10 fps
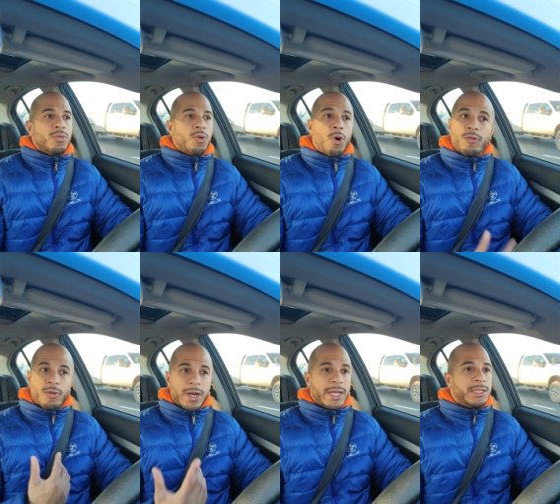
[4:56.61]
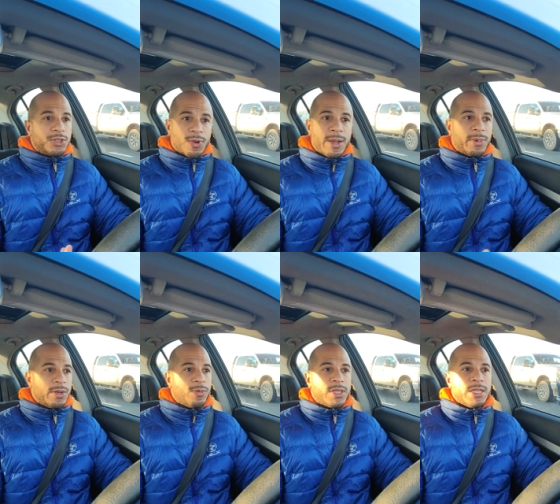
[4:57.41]
or running
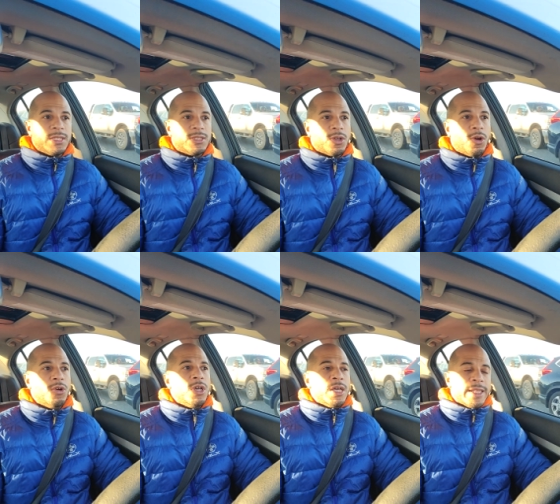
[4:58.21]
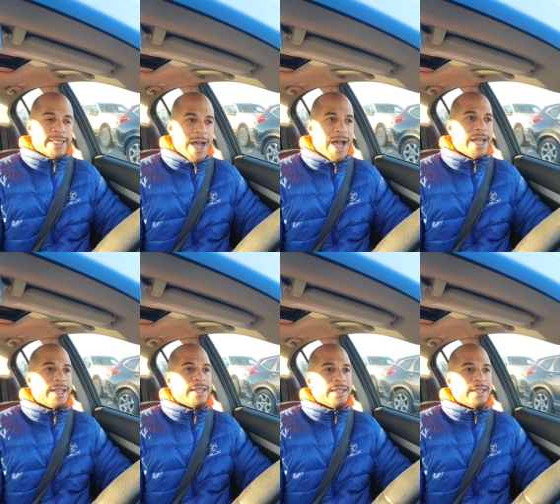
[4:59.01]
scrambling with it so that